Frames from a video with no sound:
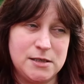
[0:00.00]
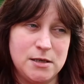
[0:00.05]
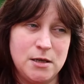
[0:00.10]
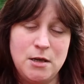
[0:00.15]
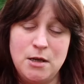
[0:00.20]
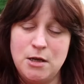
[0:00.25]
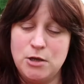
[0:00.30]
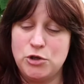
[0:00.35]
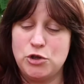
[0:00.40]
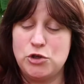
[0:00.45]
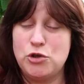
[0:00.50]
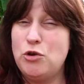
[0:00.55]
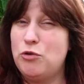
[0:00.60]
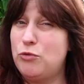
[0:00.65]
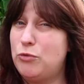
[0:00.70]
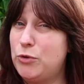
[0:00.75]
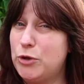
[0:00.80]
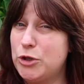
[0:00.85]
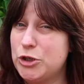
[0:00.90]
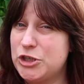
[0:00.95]
so there's
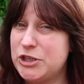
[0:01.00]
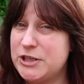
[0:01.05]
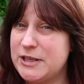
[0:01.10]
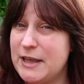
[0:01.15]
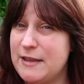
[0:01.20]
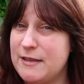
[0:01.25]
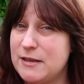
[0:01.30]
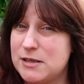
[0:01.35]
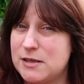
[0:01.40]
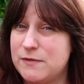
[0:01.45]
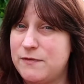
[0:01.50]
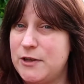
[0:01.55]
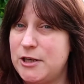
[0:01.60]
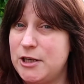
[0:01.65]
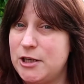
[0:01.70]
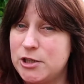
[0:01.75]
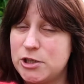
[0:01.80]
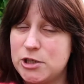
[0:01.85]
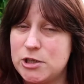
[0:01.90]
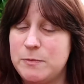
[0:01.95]
no rush to get this
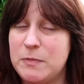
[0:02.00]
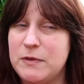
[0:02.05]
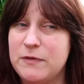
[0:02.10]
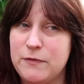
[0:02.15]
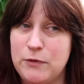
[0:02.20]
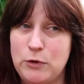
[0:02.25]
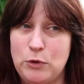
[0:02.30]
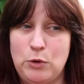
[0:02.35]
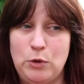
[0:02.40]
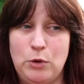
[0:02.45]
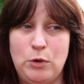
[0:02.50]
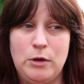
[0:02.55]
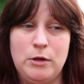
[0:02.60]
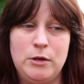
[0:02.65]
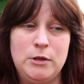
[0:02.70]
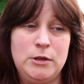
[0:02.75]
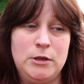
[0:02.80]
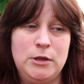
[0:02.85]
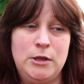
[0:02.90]
finished before